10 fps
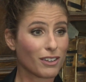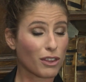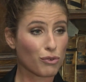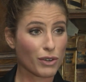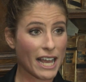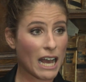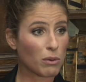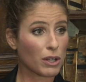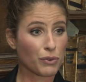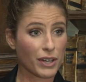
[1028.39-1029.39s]
three
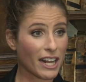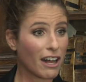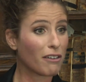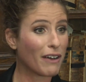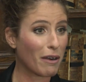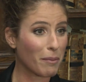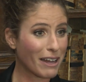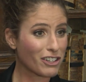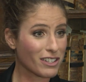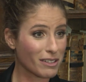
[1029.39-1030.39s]
hour, three and a half hour
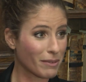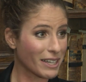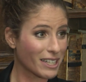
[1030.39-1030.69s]
matches in my